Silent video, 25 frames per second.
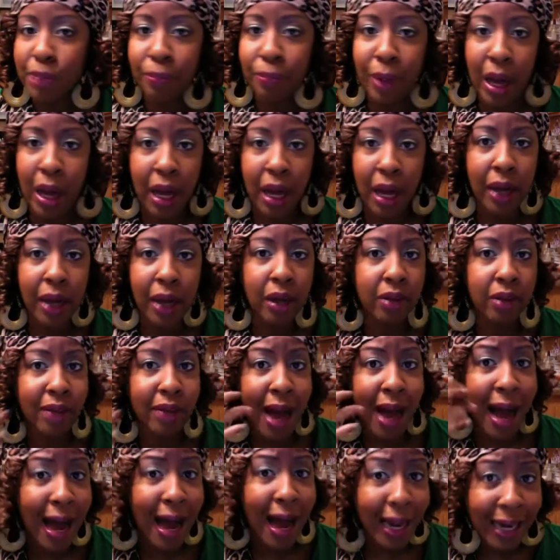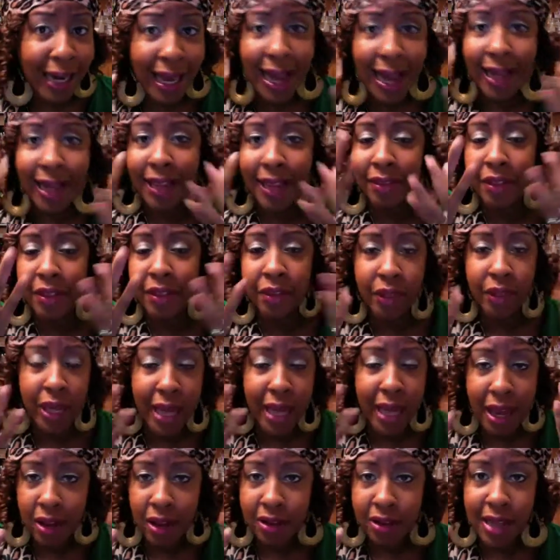but the highlight and then the
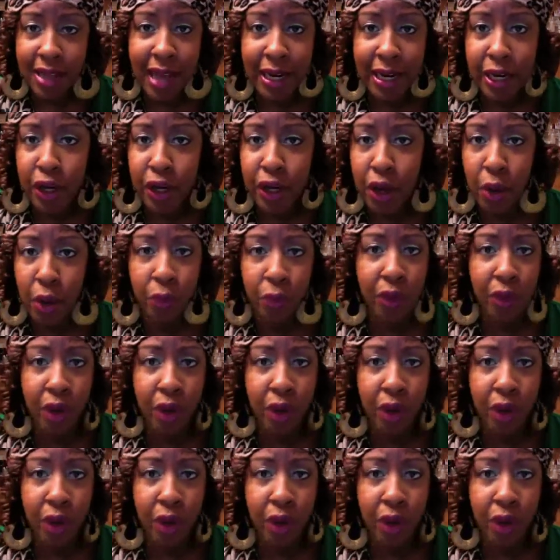nails, I didn't know.